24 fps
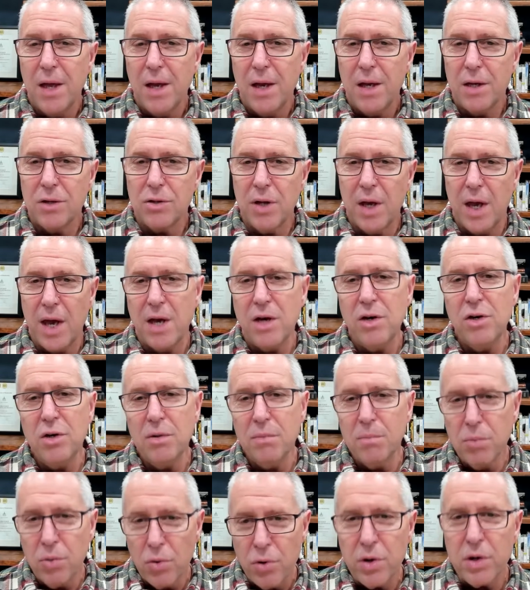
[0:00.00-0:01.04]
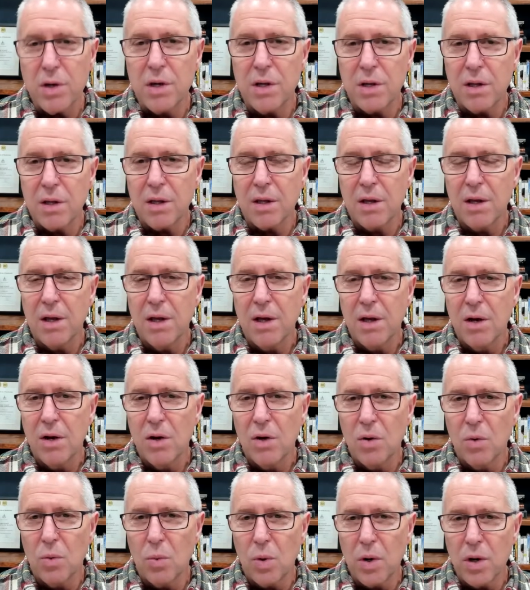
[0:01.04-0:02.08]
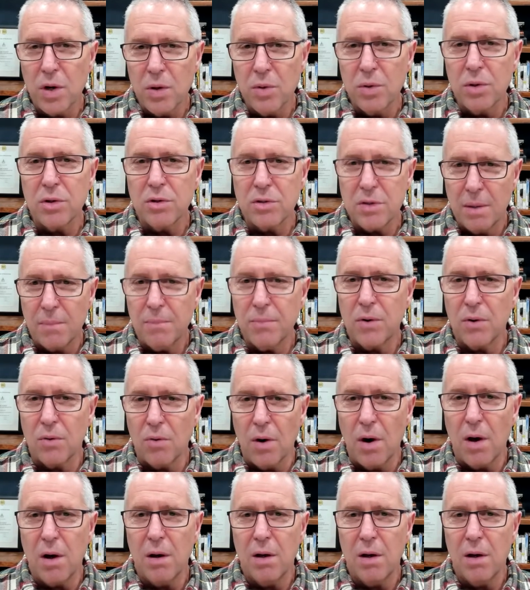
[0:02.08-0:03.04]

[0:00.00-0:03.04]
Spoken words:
is can you breathe, we're doing something wrong.